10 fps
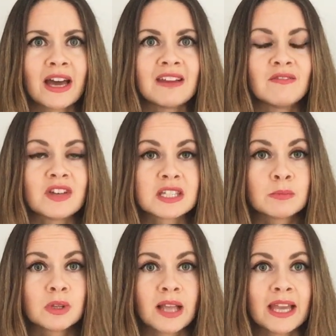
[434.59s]
and
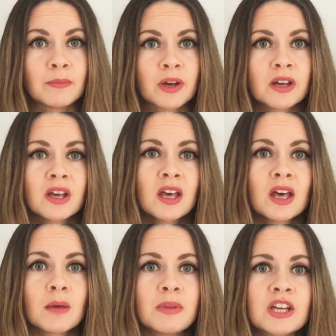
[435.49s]
invisible labour,
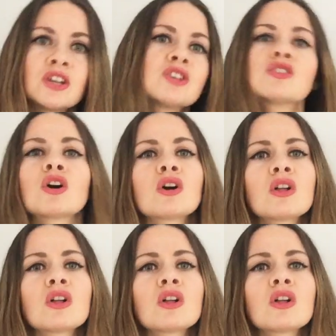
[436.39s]
because